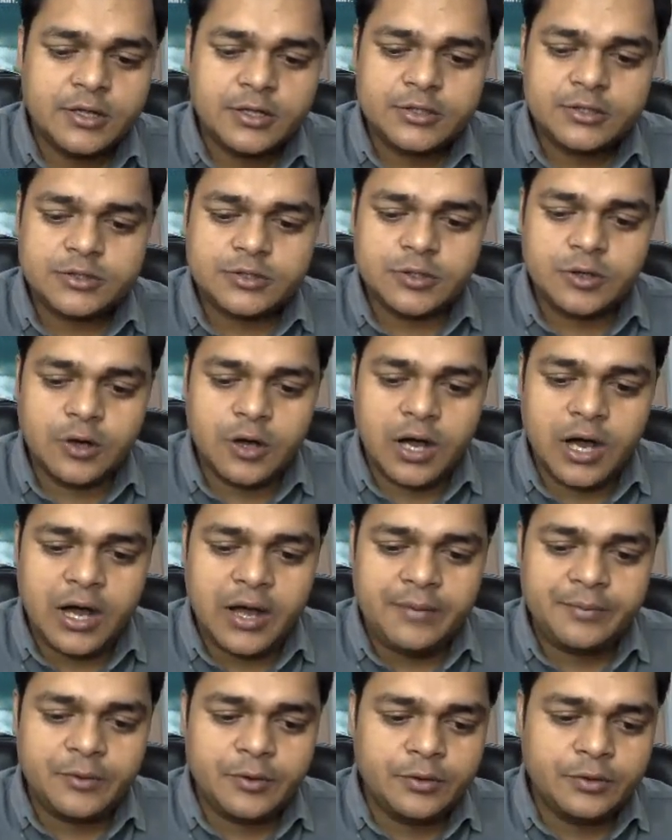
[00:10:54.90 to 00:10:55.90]
So
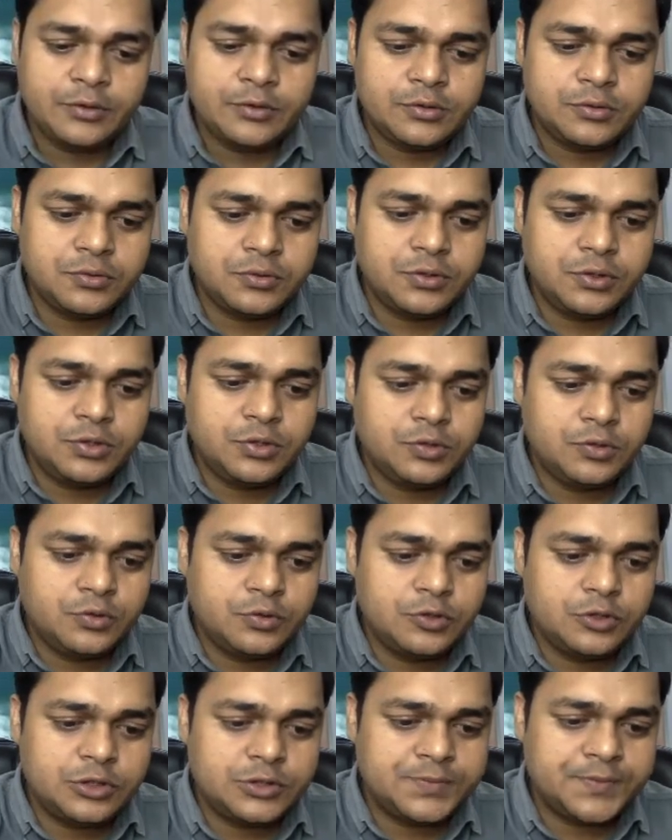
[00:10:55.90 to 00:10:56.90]
I'm going to
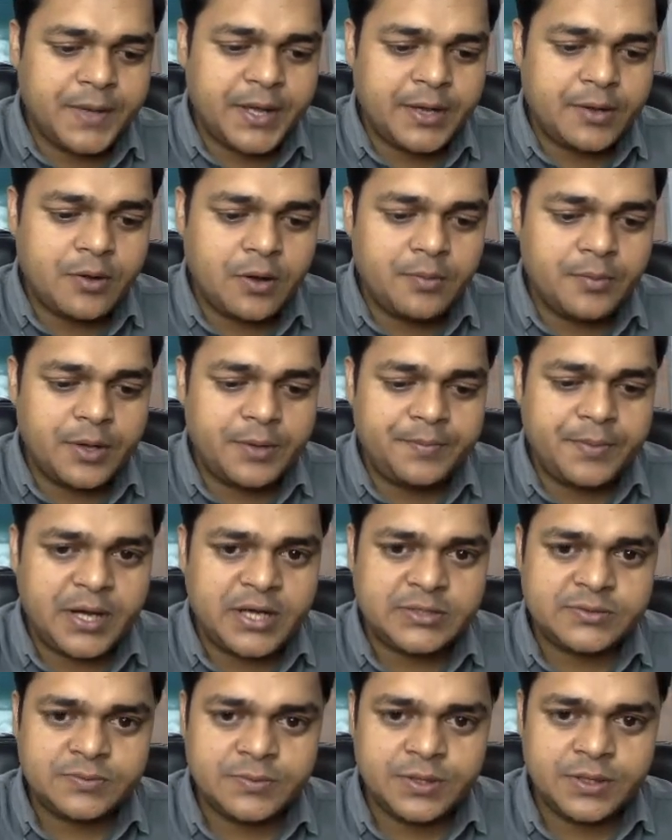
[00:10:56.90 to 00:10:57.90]
use my common
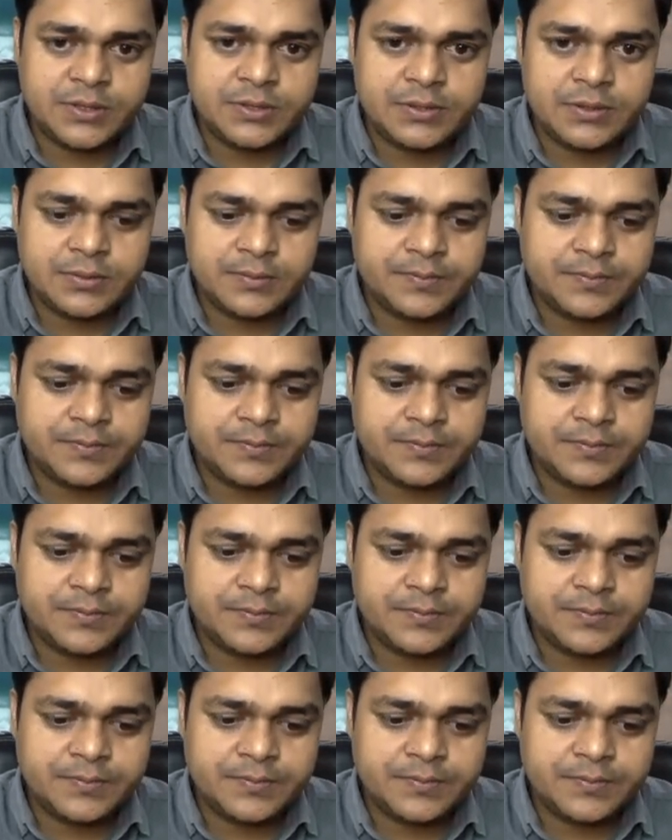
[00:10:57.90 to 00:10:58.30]
password,